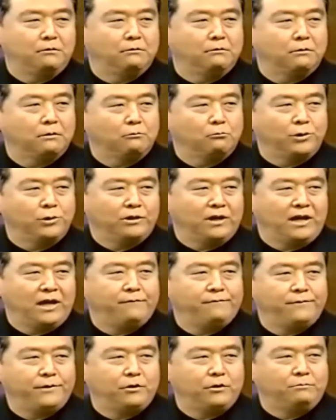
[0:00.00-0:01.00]
So when you
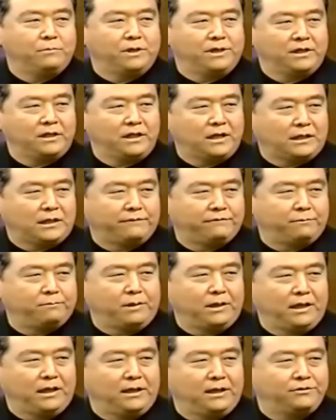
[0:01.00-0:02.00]
have no money, you have to have a
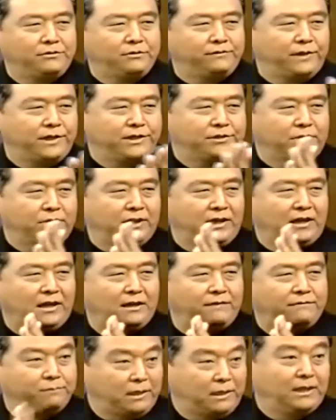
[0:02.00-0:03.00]
plan to eventually
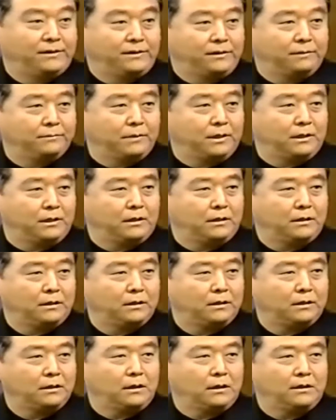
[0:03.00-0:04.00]
have plenty of money.
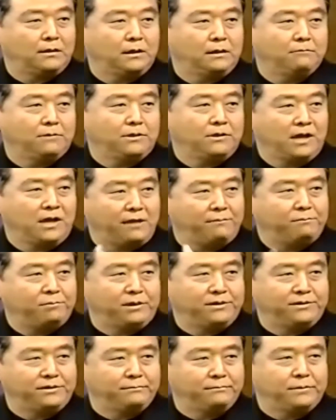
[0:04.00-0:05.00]
And then when you have
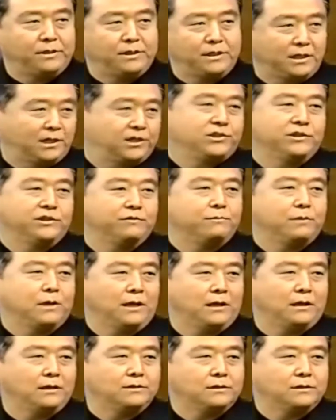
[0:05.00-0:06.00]
plenty of money, you got to shift
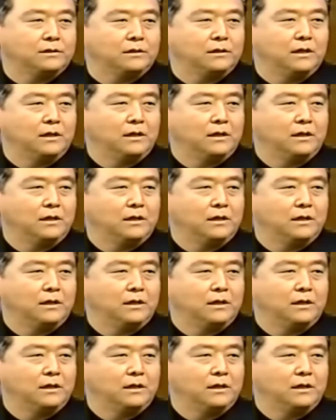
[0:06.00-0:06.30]
plans.